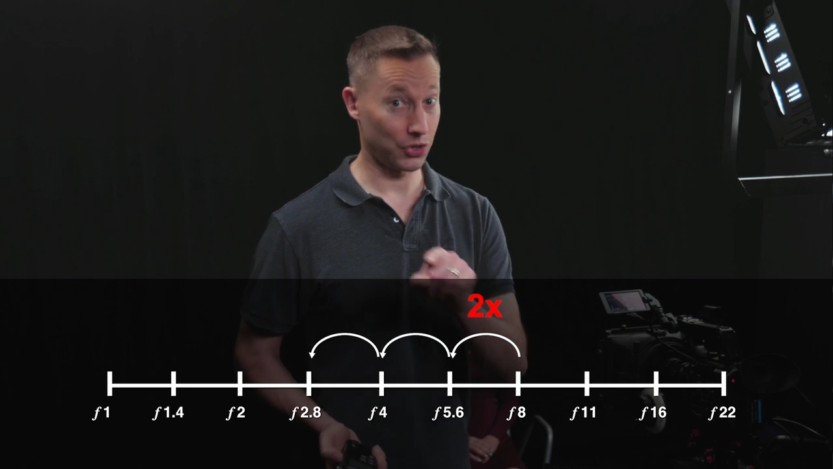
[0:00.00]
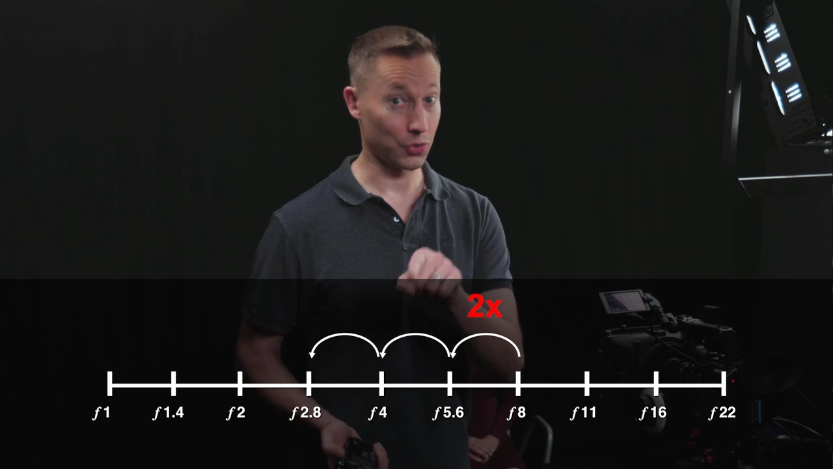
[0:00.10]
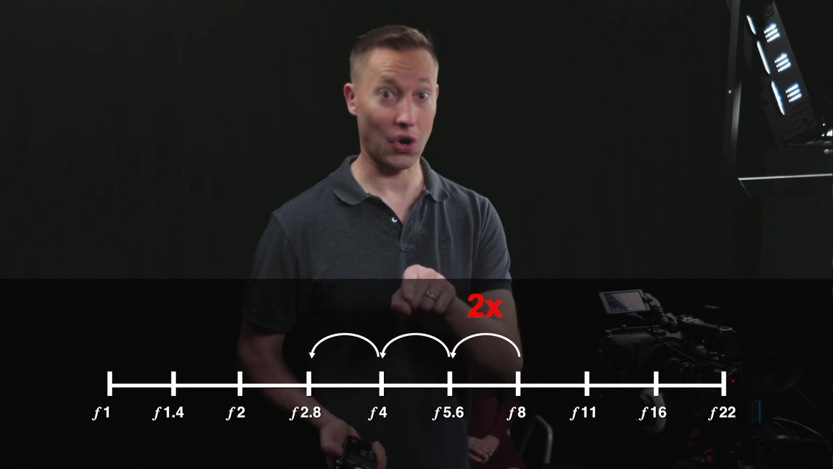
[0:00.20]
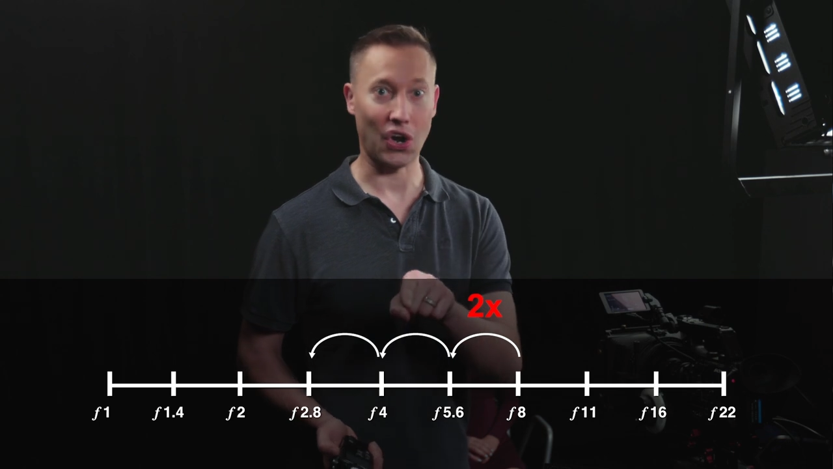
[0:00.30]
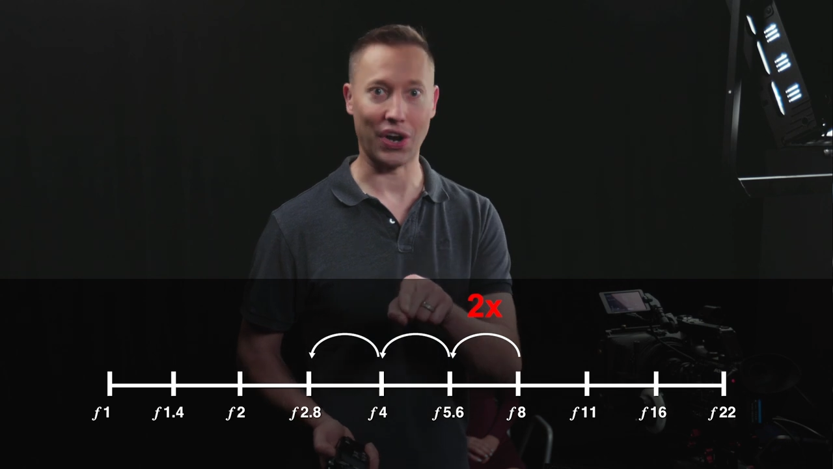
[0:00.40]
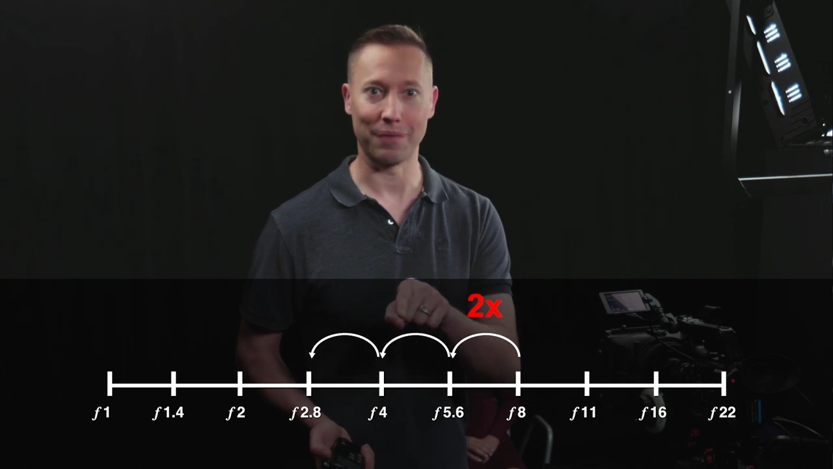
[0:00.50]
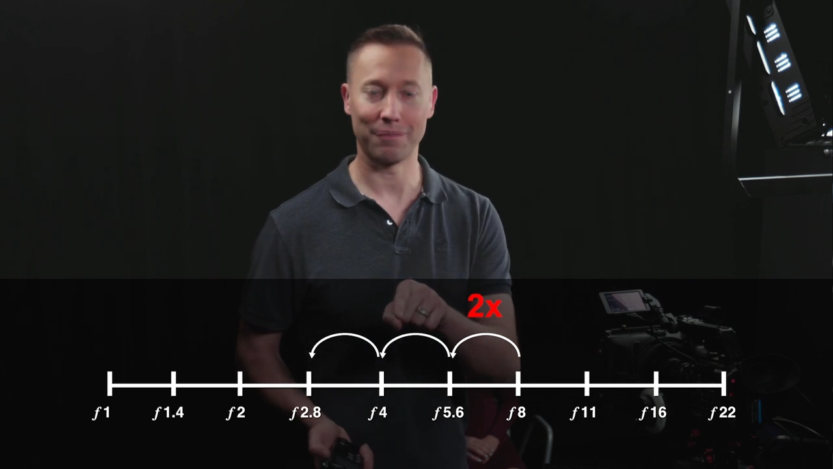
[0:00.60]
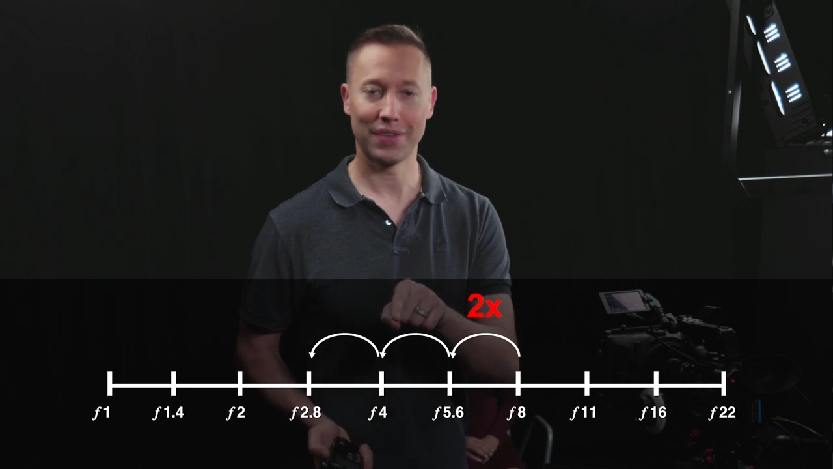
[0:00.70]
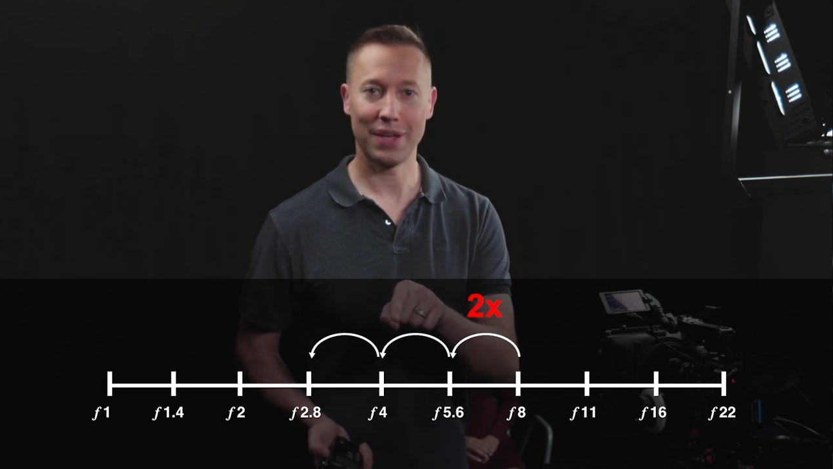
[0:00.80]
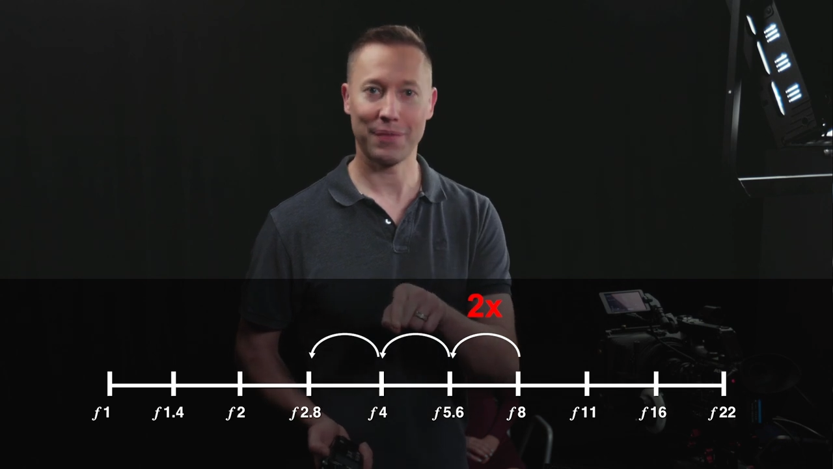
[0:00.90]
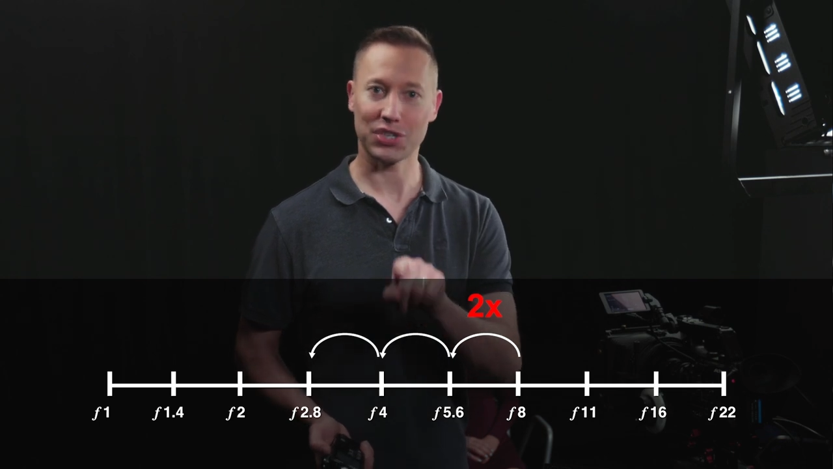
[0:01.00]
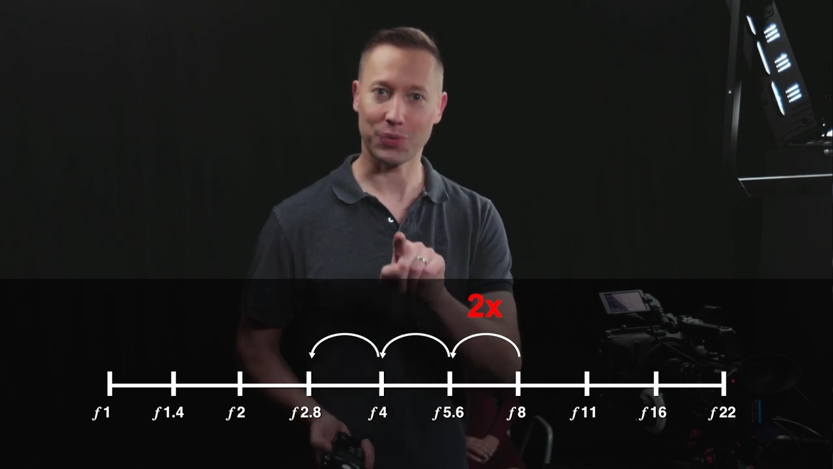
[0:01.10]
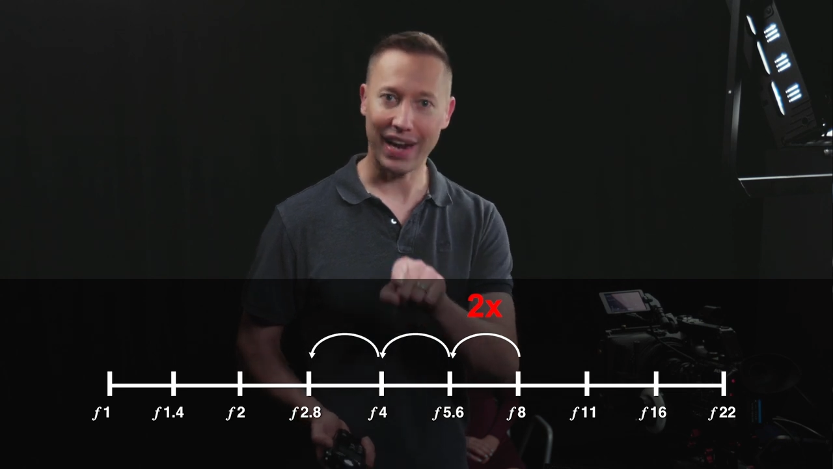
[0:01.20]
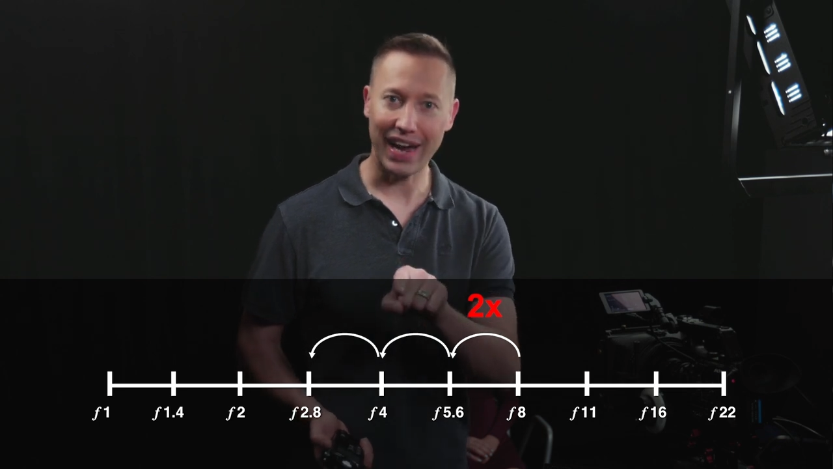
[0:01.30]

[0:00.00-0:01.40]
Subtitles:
you're wrong, because we're